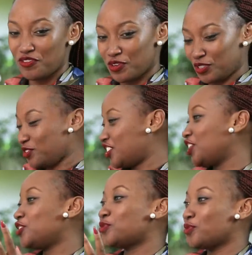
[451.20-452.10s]
were to
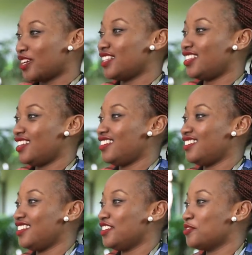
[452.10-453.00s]
change one thing
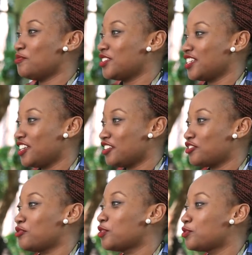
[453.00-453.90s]
in the music
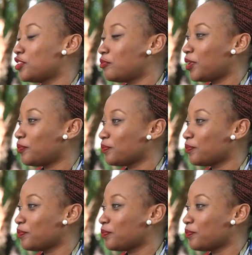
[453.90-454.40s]
industry, what would it be?